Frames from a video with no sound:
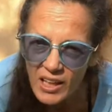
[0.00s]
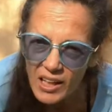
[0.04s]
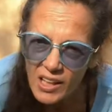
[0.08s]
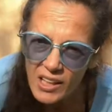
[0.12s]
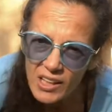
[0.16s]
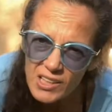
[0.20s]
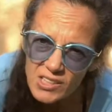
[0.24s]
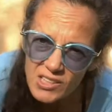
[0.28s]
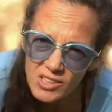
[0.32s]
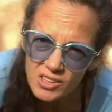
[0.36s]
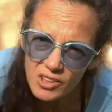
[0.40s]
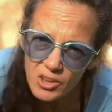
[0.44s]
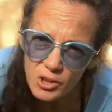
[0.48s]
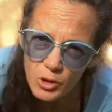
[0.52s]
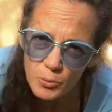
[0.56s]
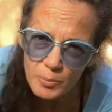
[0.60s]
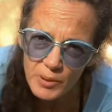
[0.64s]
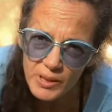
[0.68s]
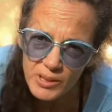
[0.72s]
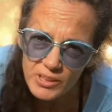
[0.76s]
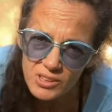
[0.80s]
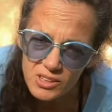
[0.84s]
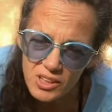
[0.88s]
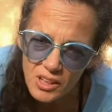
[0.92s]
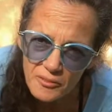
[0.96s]
It's a little bit
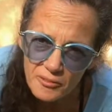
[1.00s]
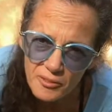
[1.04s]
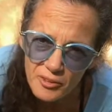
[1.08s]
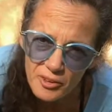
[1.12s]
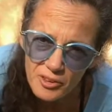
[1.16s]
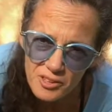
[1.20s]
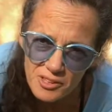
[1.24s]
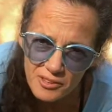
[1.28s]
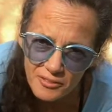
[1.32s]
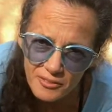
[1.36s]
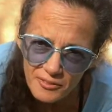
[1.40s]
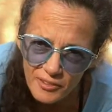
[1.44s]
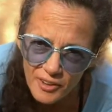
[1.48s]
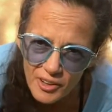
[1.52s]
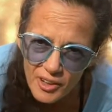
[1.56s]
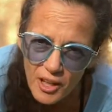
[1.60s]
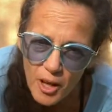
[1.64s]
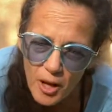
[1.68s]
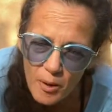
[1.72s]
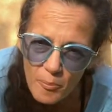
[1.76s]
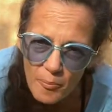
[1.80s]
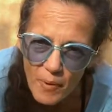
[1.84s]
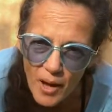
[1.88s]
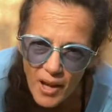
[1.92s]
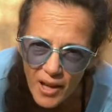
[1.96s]
tougher to fill up
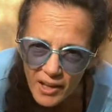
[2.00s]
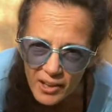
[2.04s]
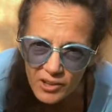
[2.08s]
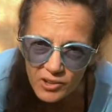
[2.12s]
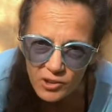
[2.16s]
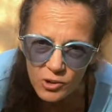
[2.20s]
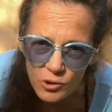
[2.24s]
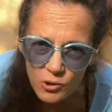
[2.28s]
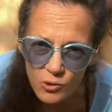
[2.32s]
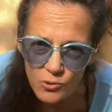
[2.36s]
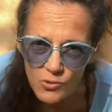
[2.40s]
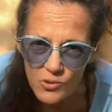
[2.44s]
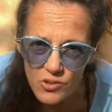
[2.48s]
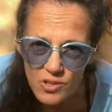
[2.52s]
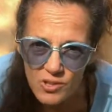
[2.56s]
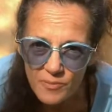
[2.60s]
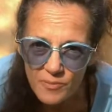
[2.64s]
and use.